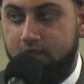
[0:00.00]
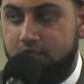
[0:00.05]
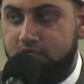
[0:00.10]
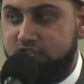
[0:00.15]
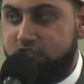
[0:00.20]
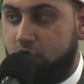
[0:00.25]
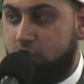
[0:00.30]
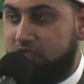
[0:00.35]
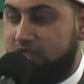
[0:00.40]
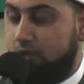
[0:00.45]

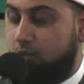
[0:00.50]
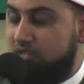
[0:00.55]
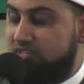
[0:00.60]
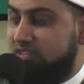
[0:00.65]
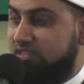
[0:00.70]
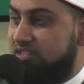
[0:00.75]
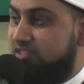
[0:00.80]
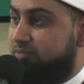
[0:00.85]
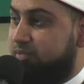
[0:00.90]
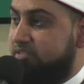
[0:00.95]
So he was
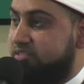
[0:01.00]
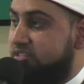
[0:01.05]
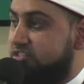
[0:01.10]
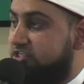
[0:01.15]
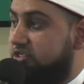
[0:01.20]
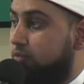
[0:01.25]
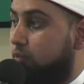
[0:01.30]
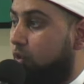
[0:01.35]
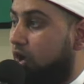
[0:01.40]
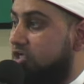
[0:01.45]
in this
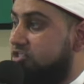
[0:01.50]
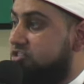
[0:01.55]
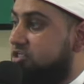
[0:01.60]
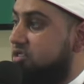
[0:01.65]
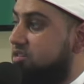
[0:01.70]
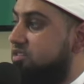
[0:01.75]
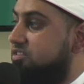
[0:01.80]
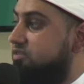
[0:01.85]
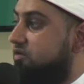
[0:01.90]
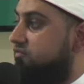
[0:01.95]
position watching
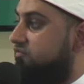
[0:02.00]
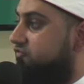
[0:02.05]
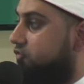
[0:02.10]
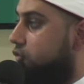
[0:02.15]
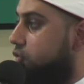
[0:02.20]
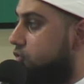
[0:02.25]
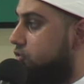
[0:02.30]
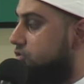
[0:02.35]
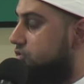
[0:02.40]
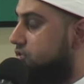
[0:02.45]
this
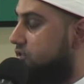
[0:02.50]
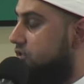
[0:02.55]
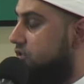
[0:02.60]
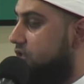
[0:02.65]
unfold.